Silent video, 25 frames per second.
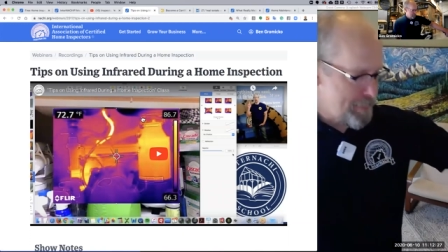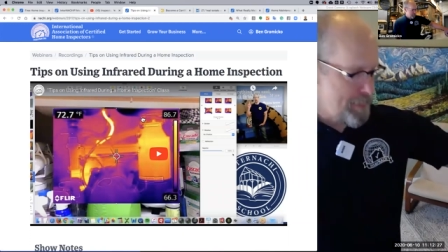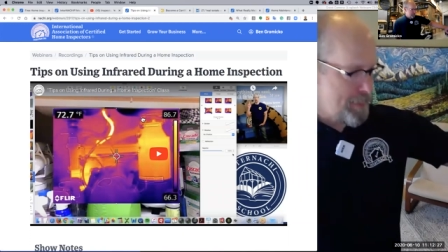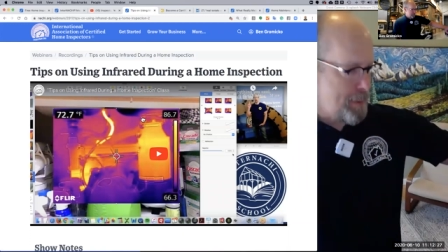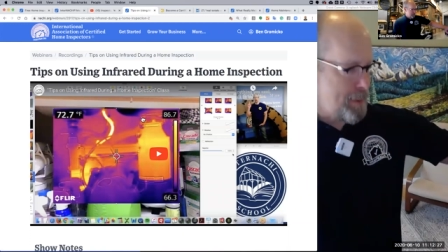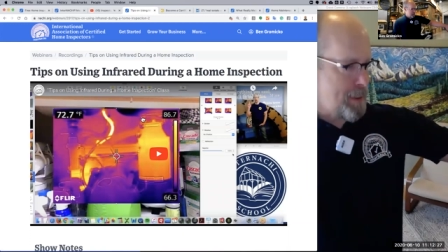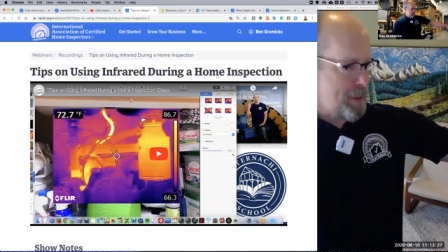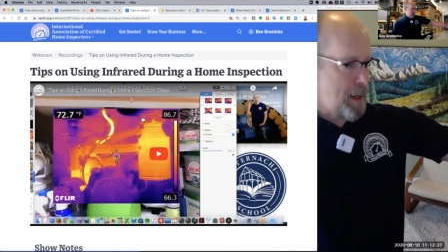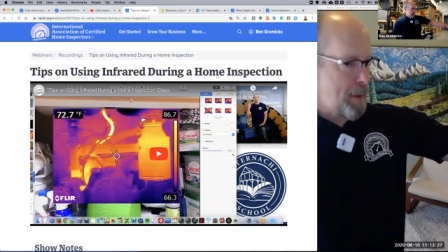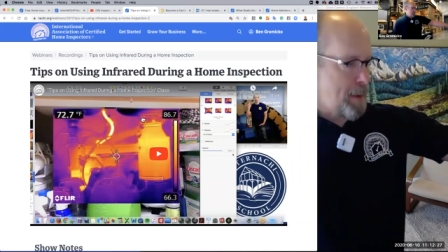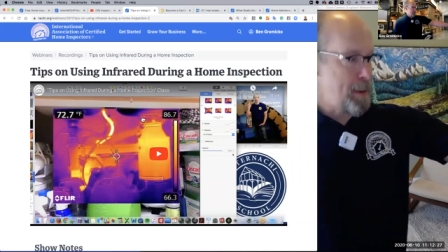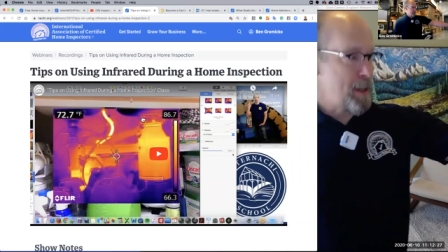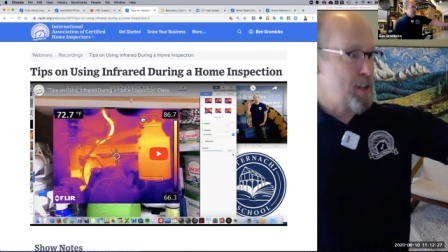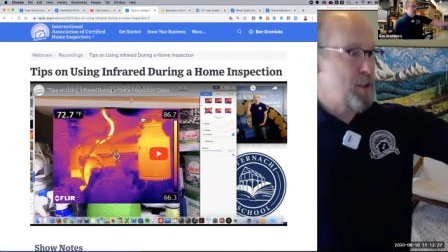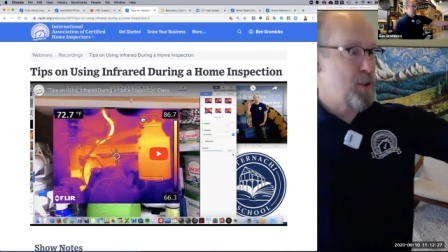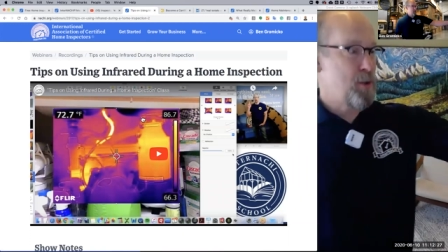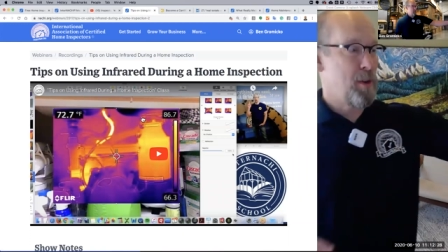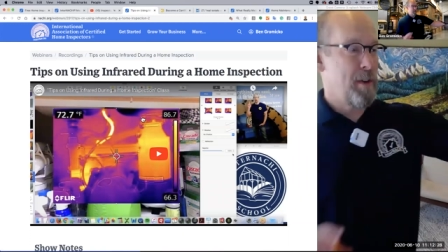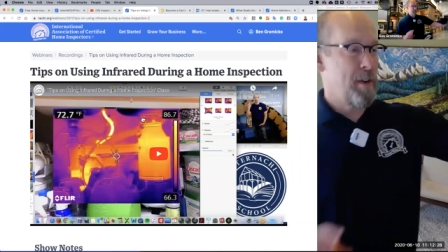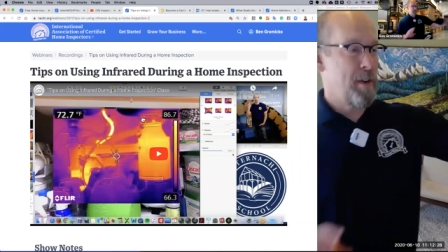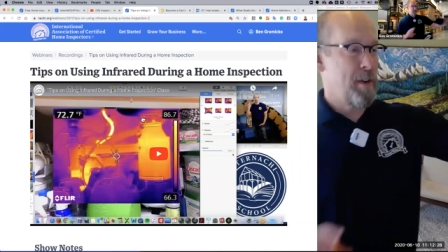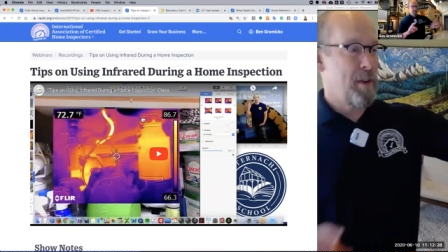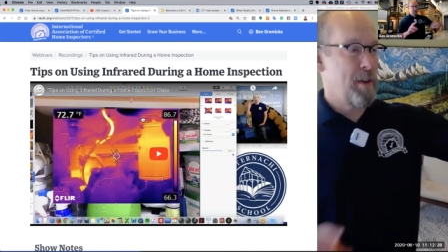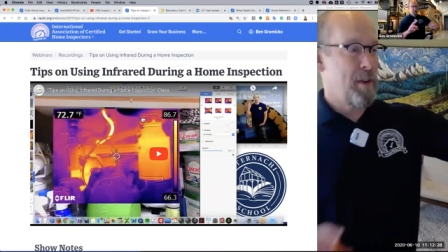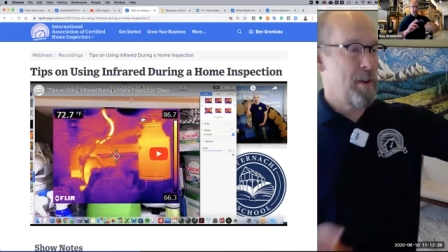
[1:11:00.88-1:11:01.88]
I'm not sure
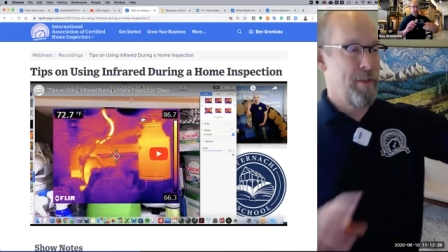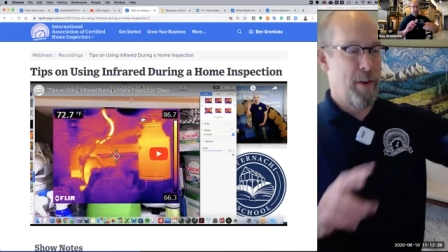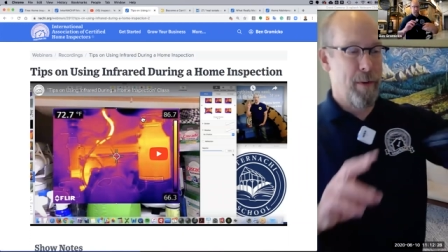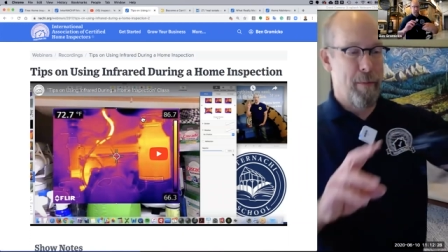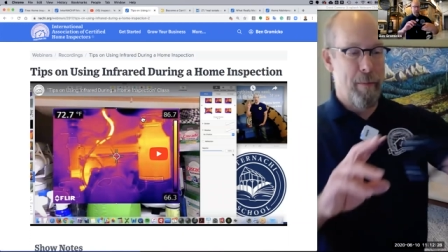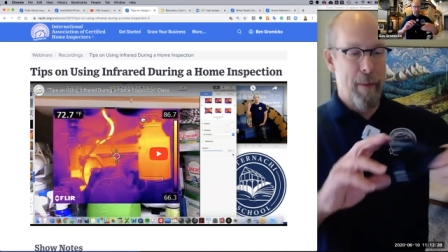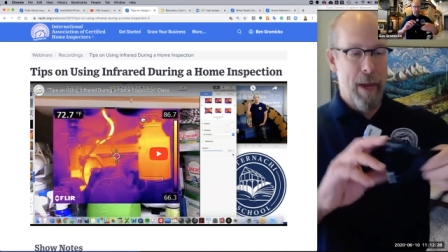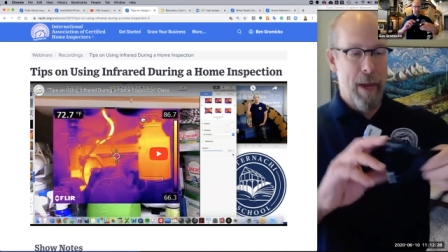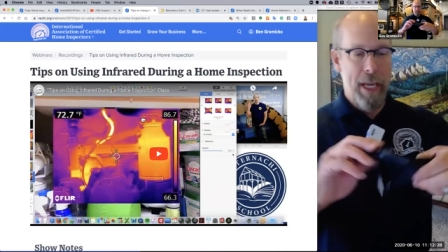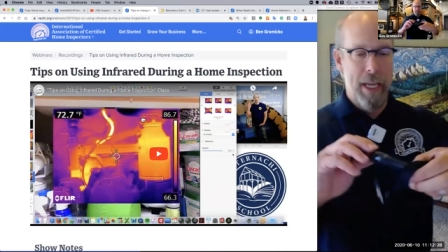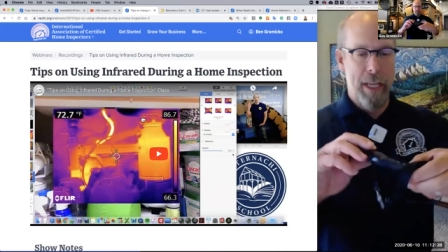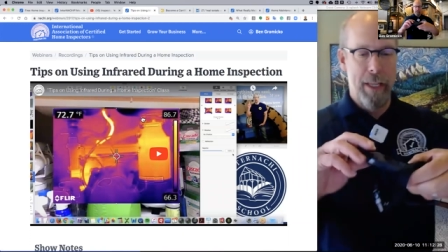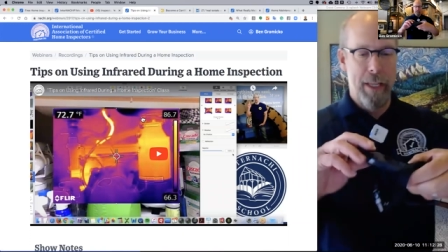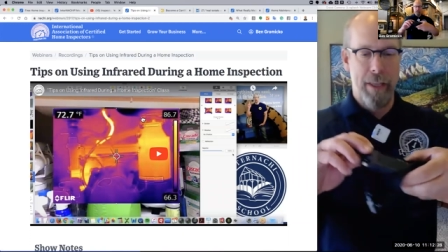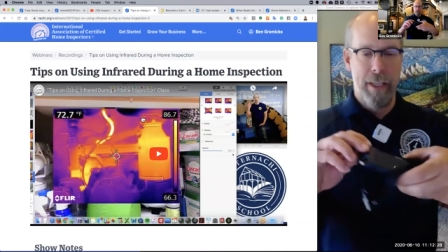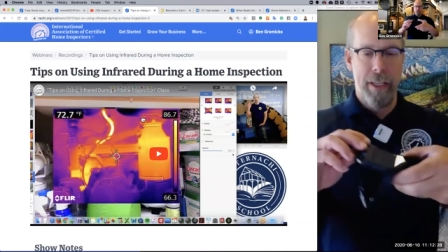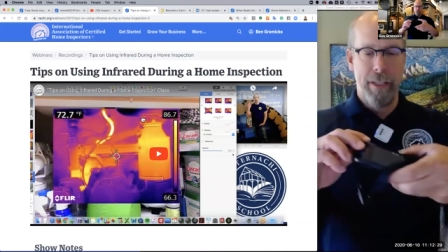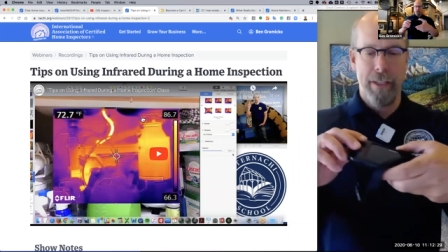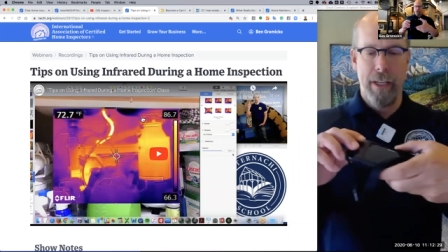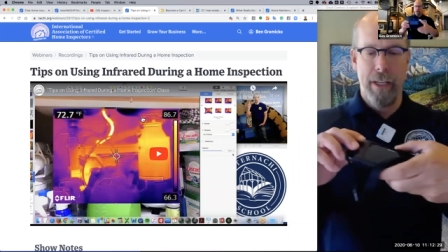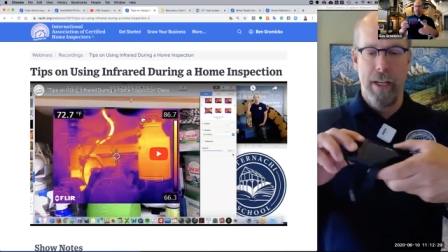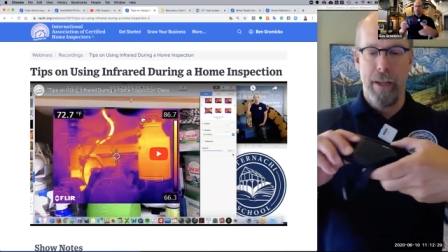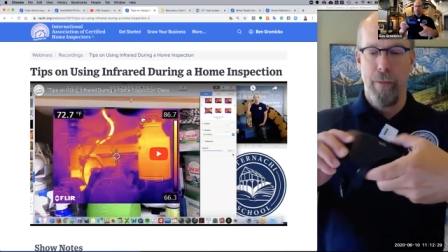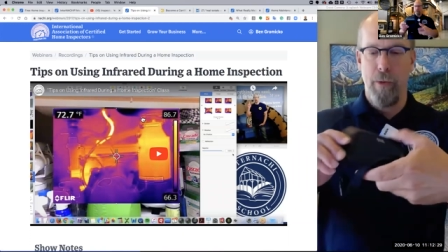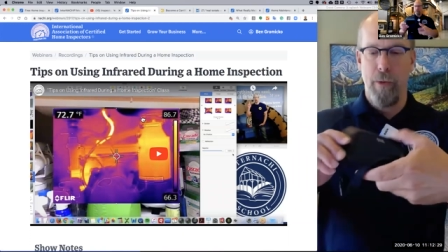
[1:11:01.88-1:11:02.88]
if they're making these
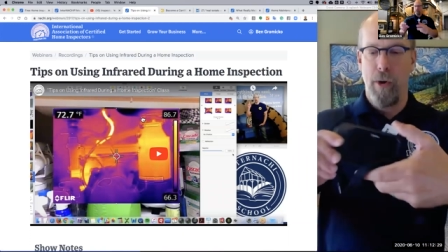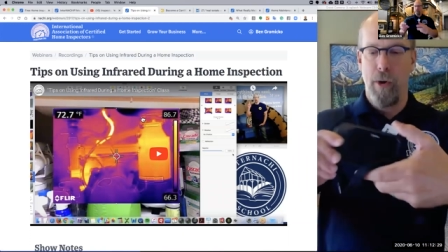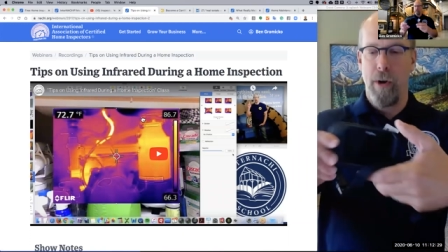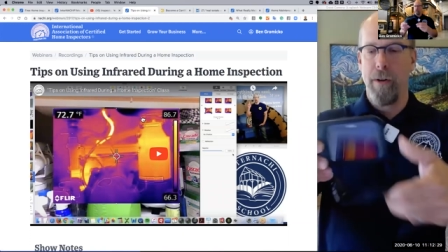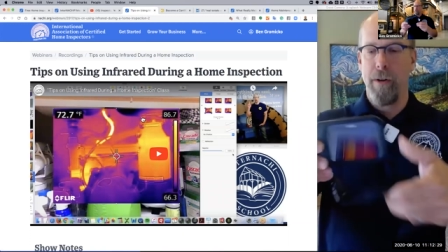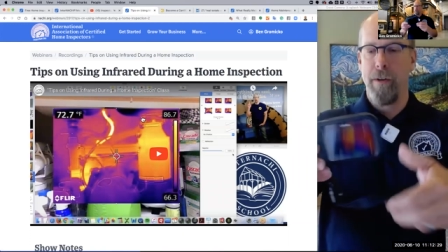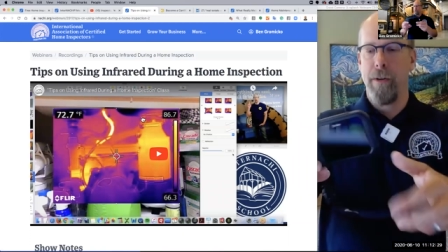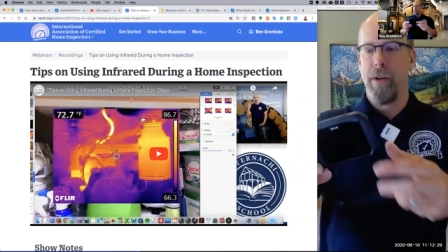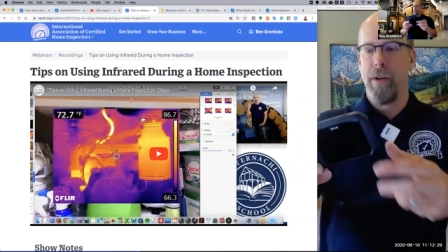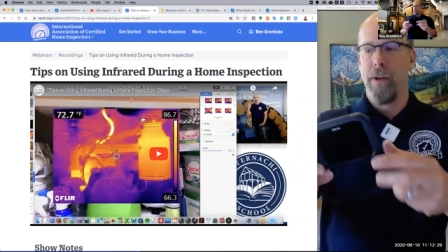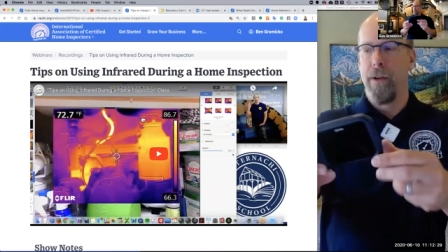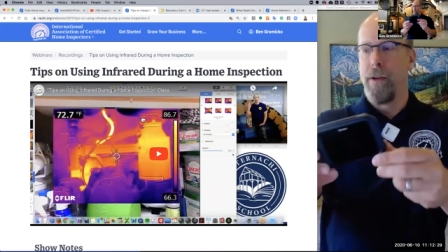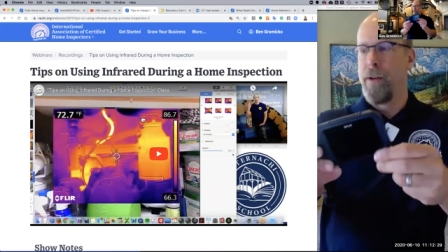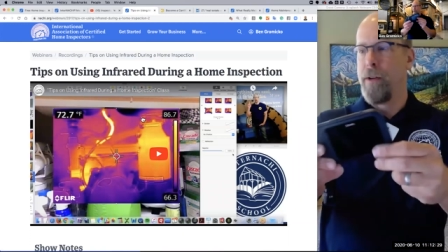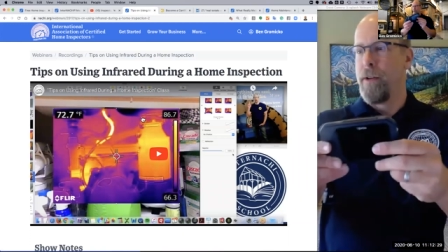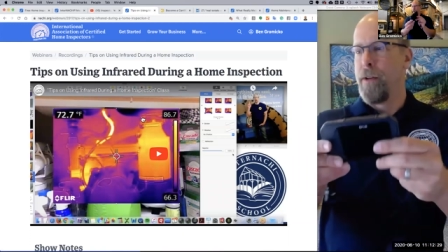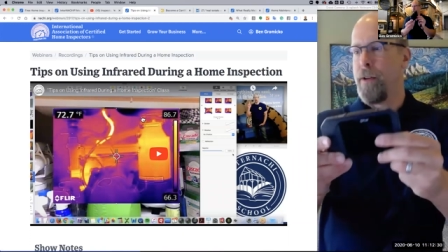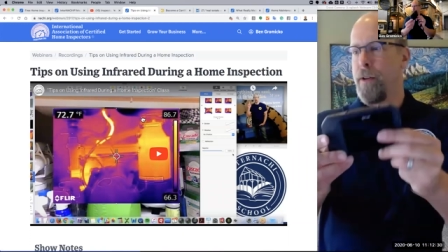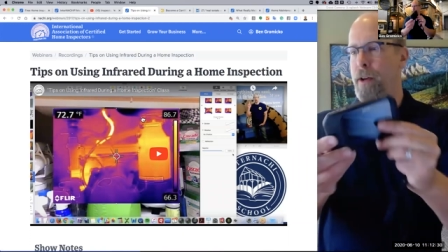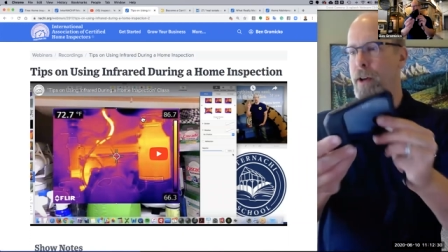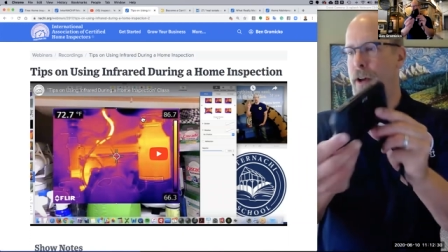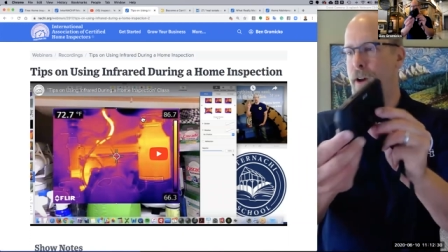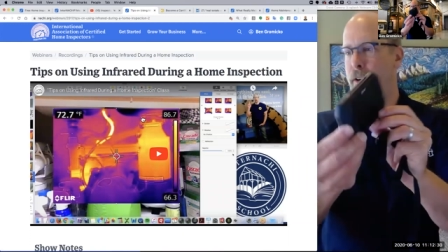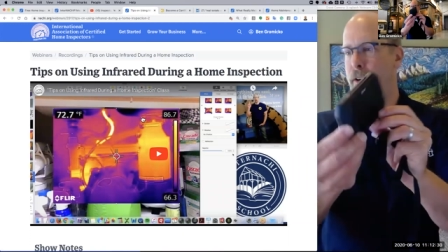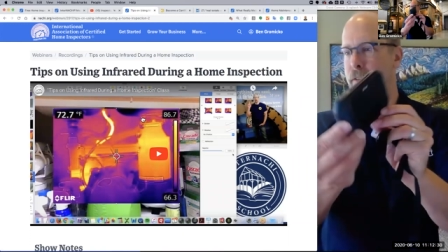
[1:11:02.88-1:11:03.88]
anymore. Uh,
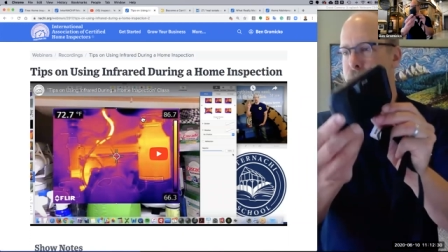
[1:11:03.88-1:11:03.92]
FLIR